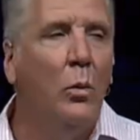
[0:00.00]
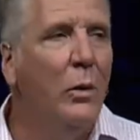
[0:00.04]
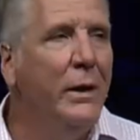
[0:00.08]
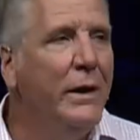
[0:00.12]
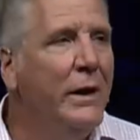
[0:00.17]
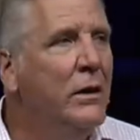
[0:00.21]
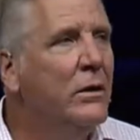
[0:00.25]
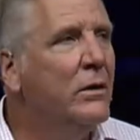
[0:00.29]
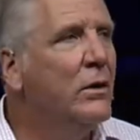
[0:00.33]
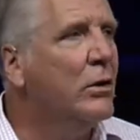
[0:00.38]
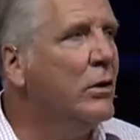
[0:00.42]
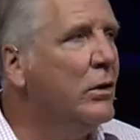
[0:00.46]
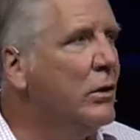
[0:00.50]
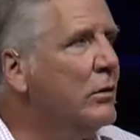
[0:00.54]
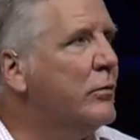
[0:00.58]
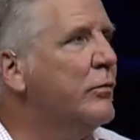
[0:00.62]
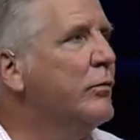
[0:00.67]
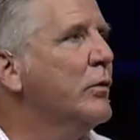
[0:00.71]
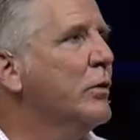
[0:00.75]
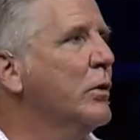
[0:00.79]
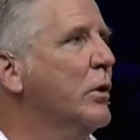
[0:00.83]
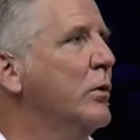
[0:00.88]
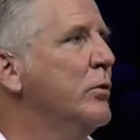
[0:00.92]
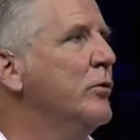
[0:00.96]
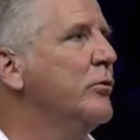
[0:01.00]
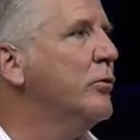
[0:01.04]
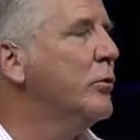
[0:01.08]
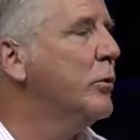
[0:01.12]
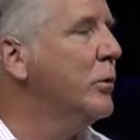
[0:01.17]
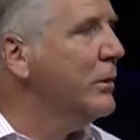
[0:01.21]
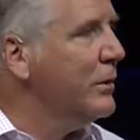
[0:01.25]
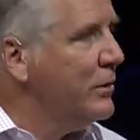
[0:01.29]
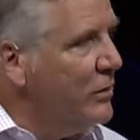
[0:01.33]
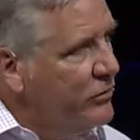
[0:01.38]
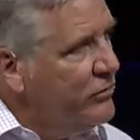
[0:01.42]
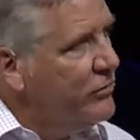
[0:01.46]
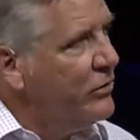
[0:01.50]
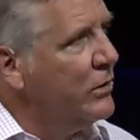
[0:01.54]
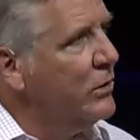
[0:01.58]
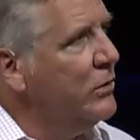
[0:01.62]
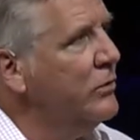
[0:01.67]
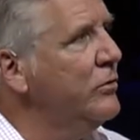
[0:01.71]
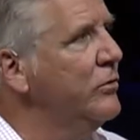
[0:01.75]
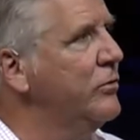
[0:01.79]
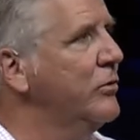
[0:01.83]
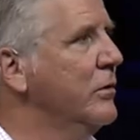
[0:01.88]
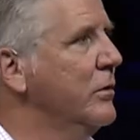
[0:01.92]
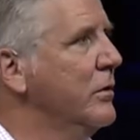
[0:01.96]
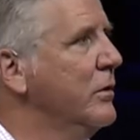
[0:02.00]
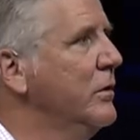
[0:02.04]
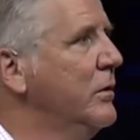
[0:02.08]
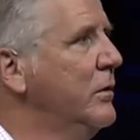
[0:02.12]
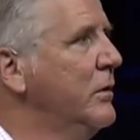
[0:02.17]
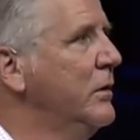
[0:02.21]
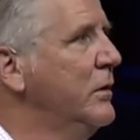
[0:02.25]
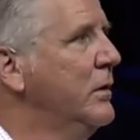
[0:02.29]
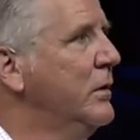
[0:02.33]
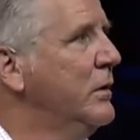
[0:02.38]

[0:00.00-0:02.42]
We need to look for those who are disillusioned.